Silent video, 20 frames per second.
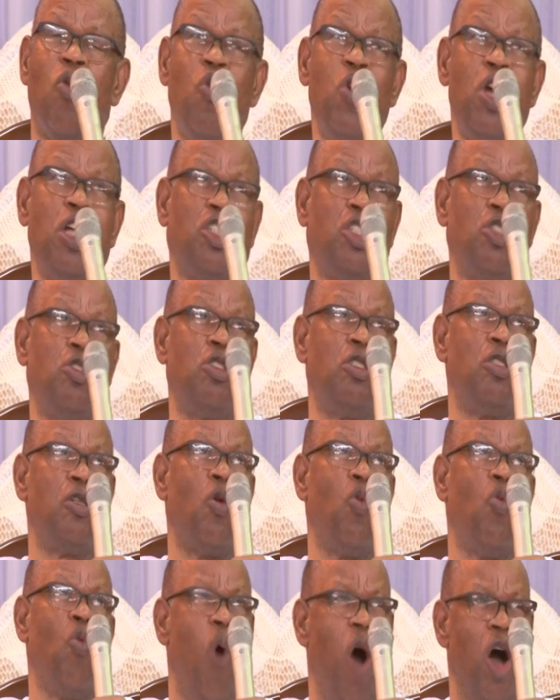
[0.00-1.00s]
We should
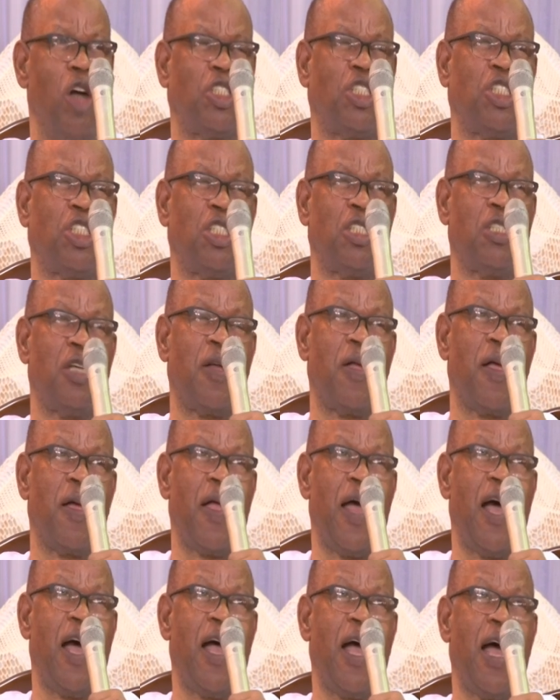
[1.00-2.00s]
watch
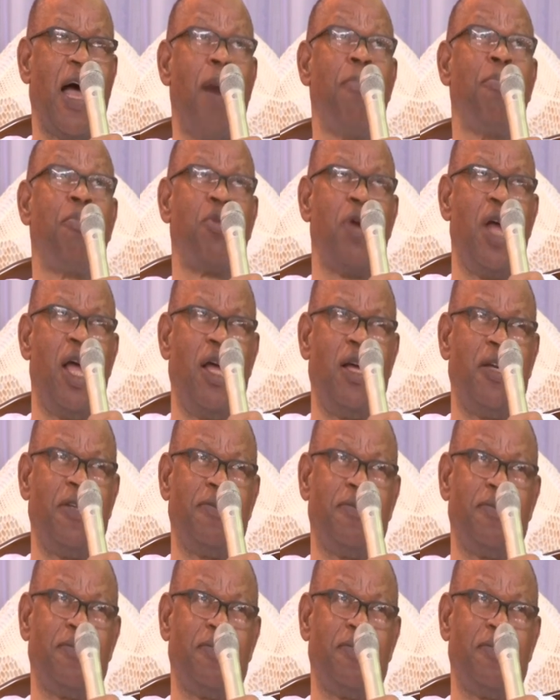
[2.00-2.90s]
and pray.